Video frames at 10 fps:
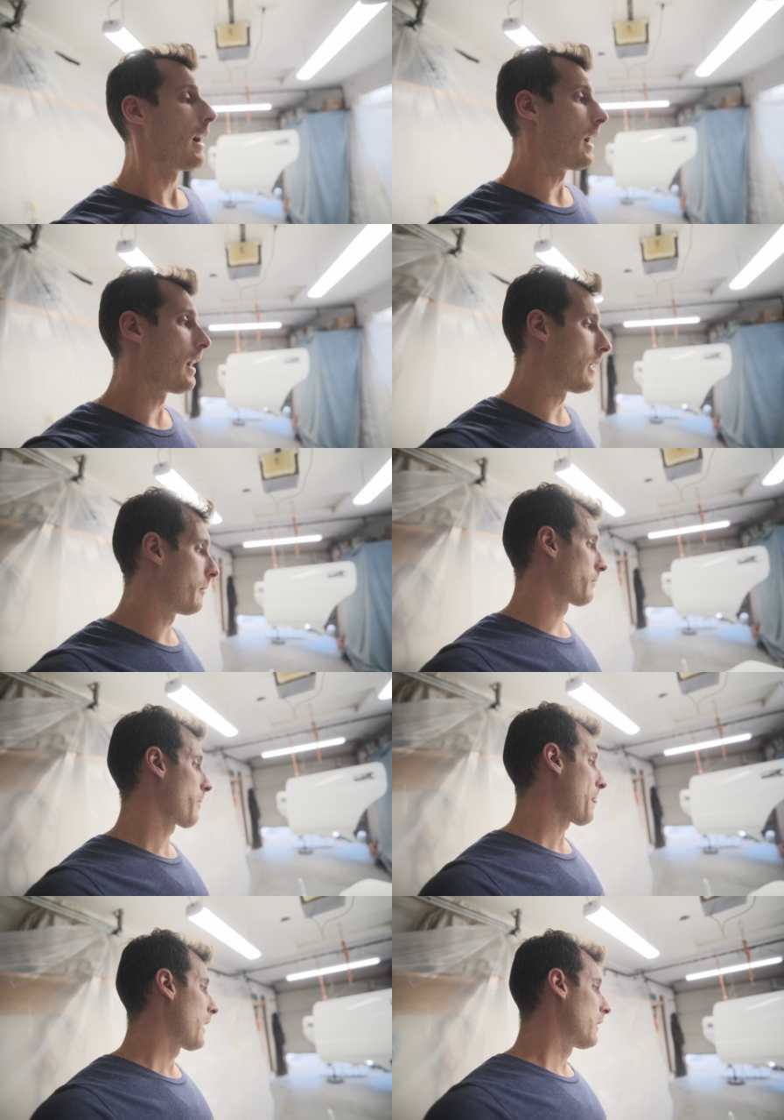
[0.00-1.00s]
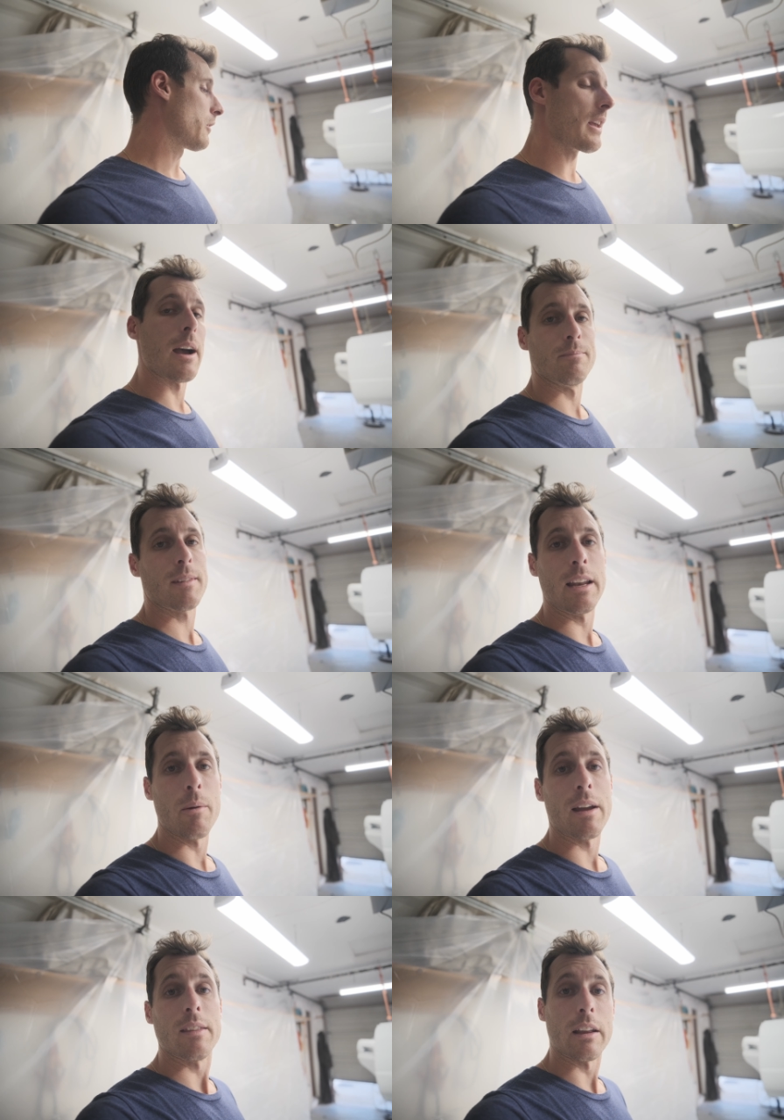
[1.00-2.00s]
So yeah,
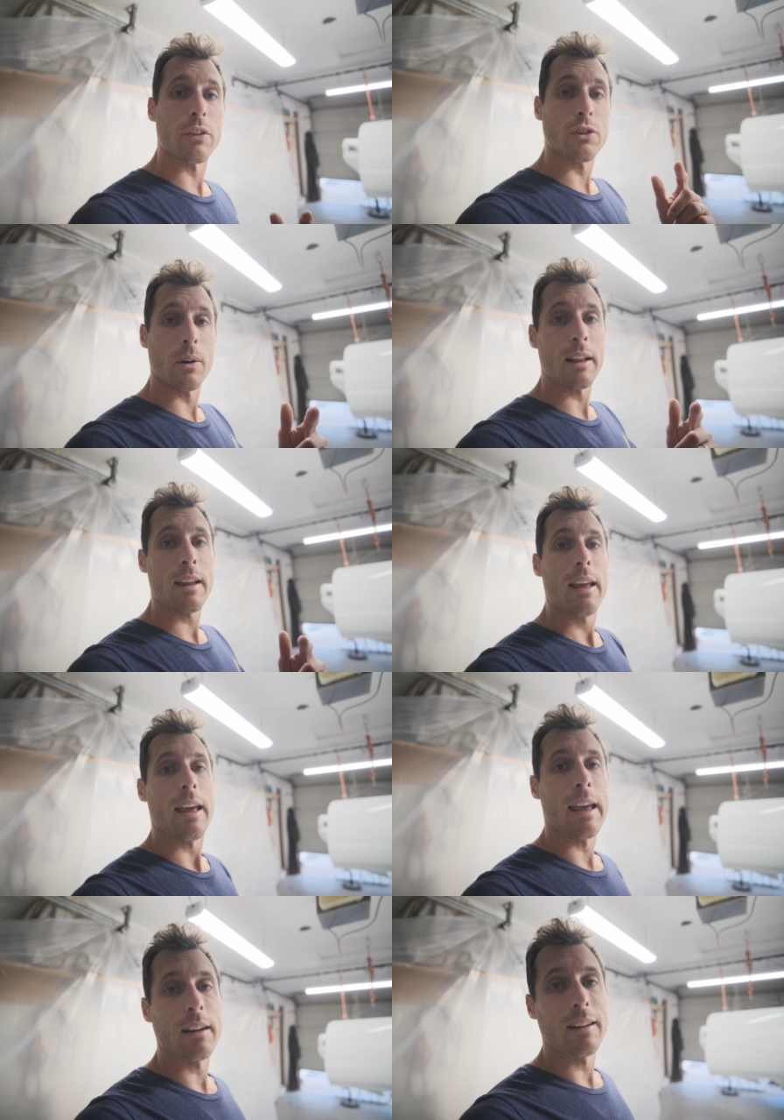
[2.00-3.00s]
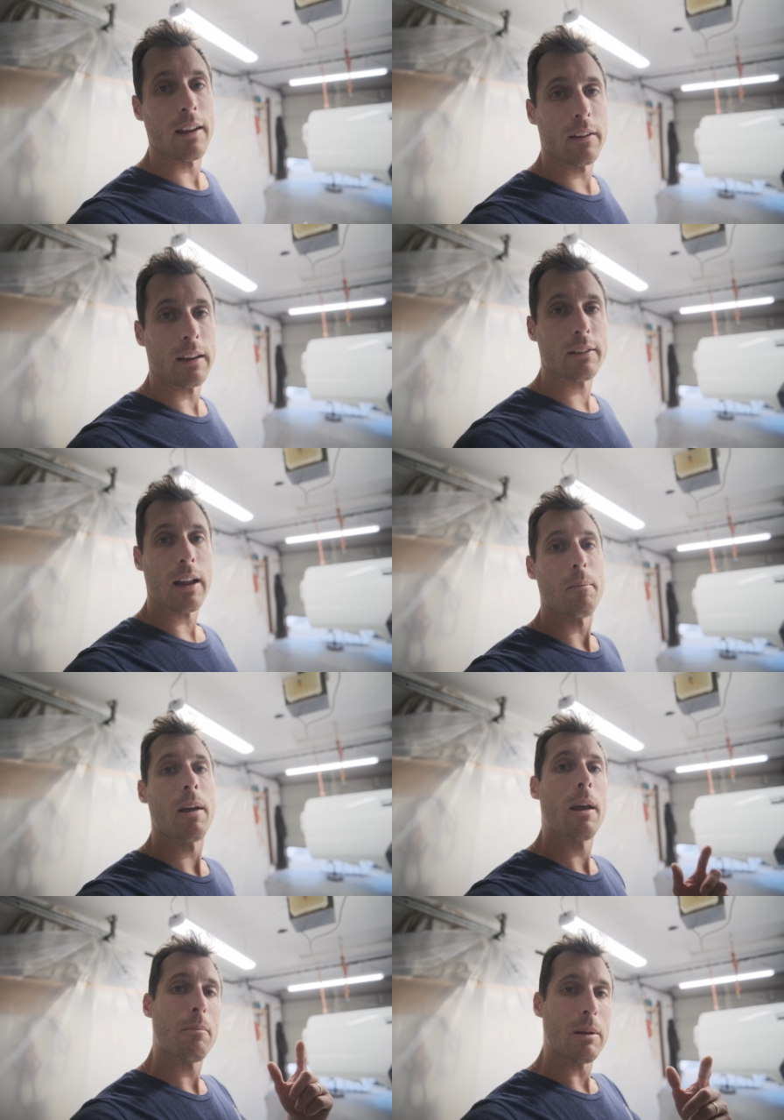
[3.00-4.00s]
anyway, thanks for joining, and until next time,
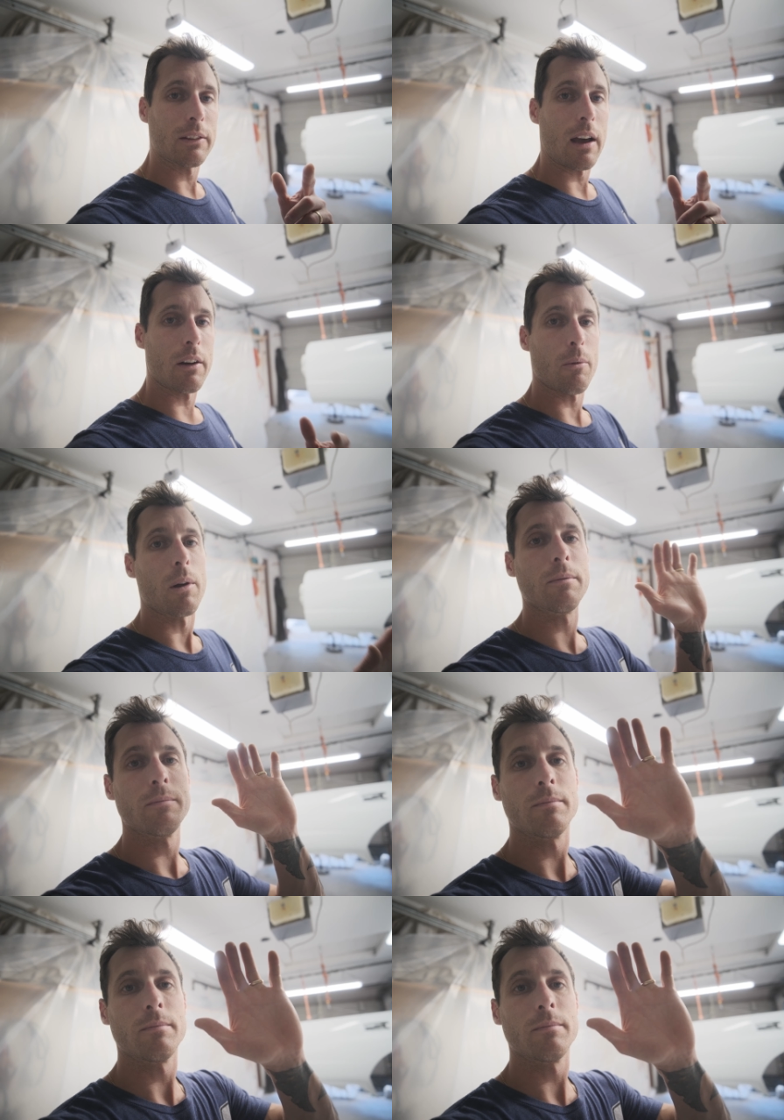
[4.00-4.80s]
peace out everyone.